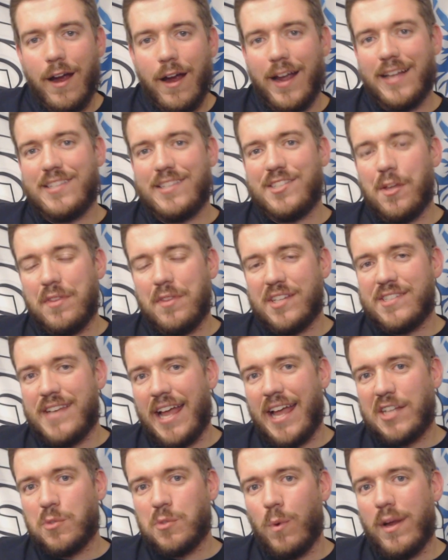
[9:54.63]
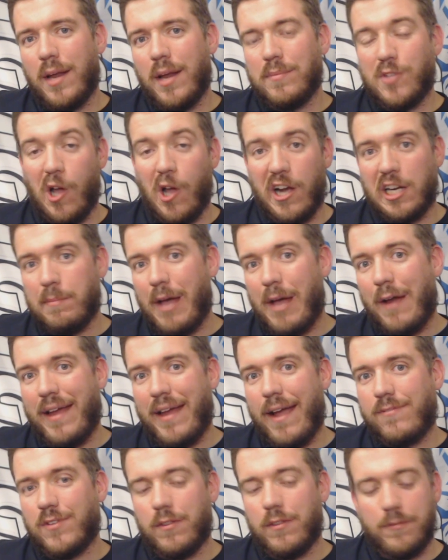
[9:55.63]
All right, so this next one I'm talking
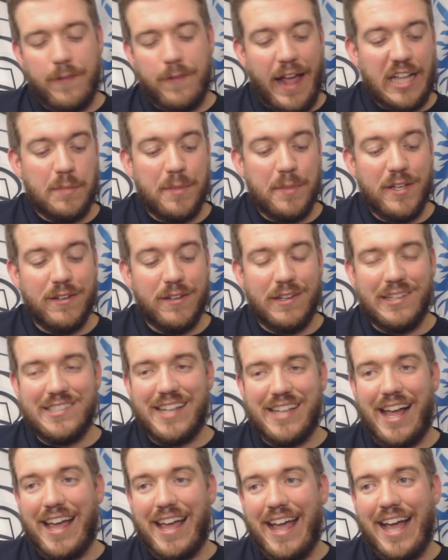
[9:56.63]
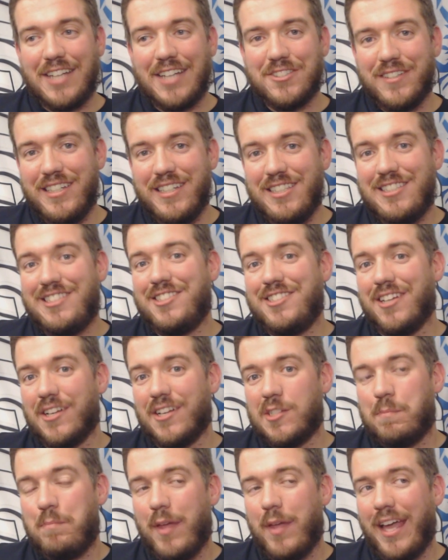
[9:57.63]
about after the fact because I actually
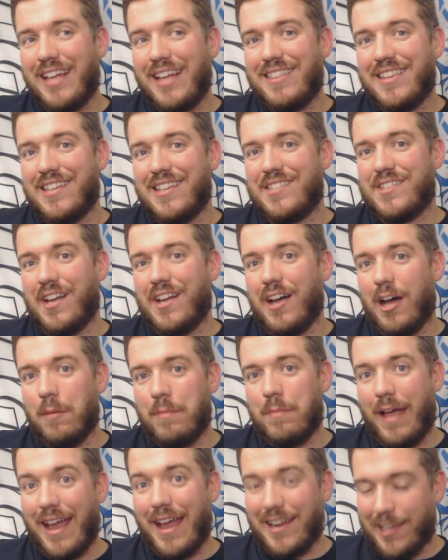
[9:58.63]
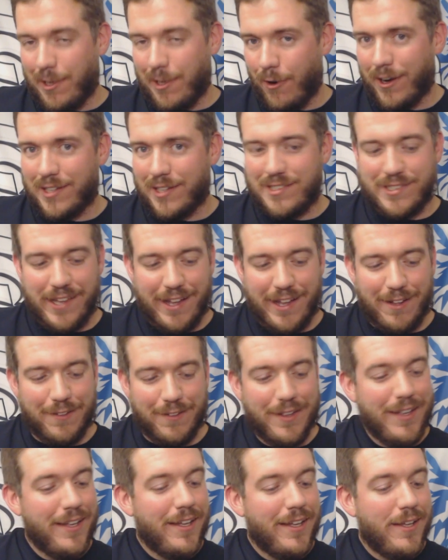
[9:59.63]
just picked this up at a yard
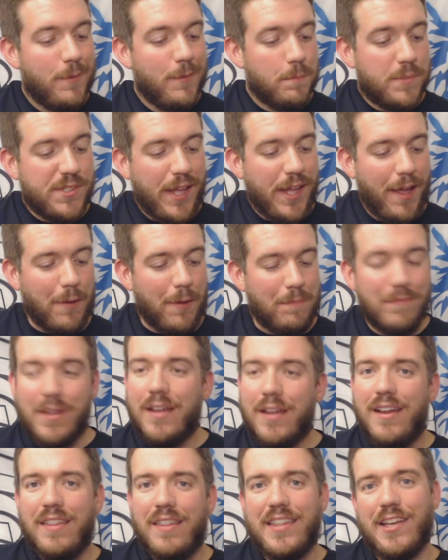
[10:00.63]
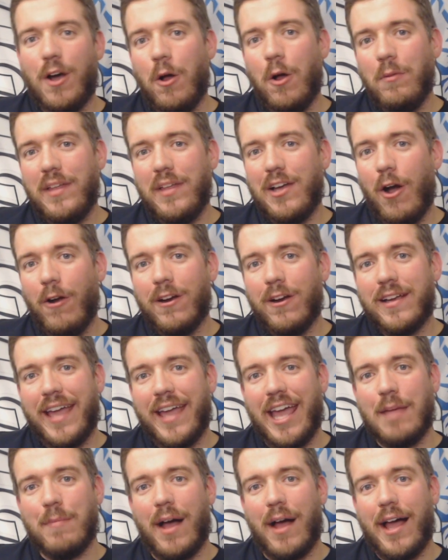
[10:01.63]
sale. So, the only horror
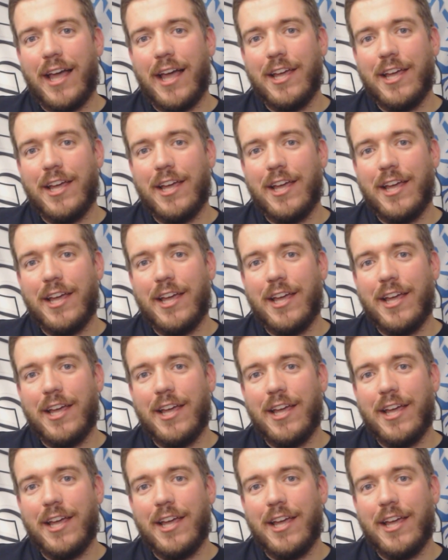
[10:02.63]
game